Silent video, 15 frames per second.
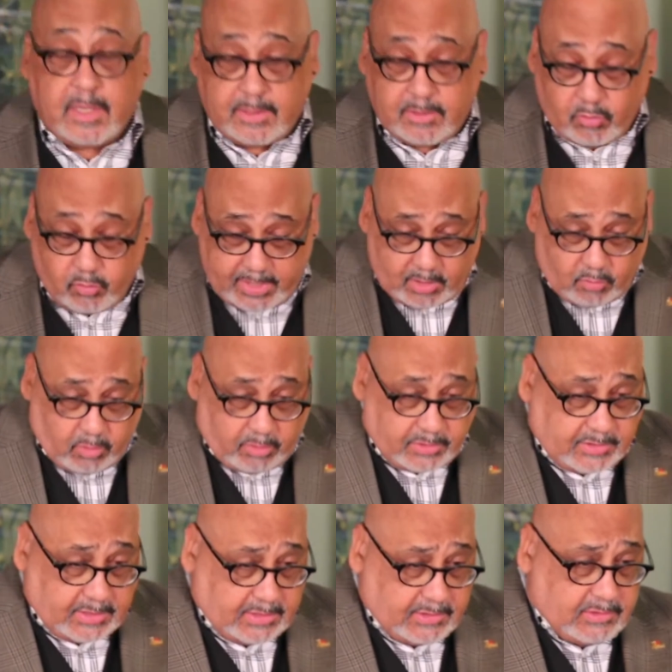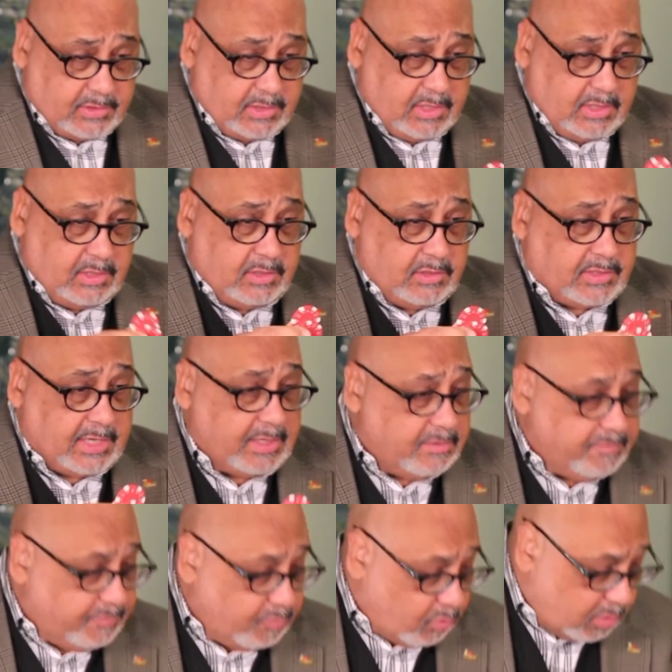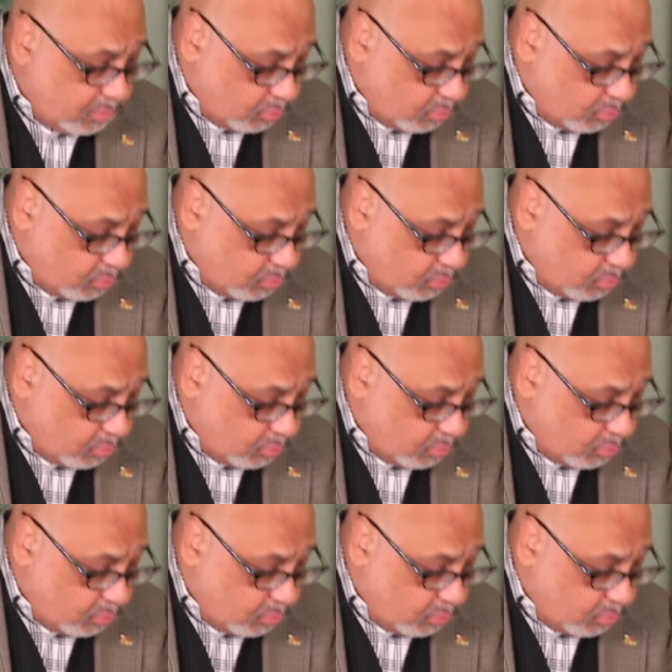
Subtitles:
And the way it works is you take the 4,